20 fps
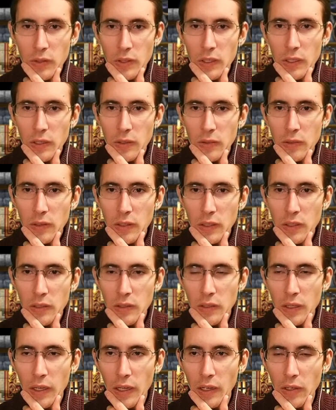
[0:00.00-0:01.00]
Then I
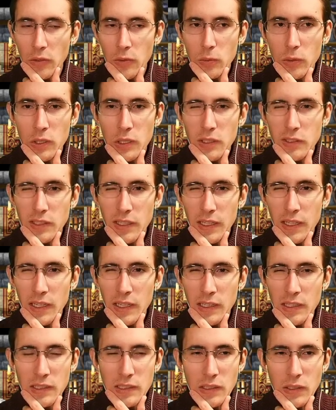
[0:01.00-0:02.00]
think, yeah, you can
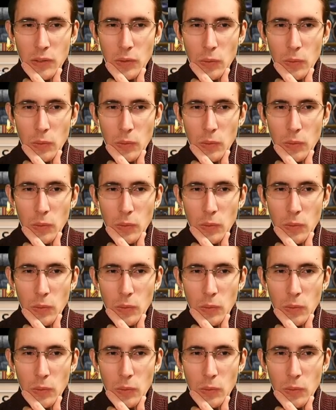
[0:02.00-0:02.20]
attack.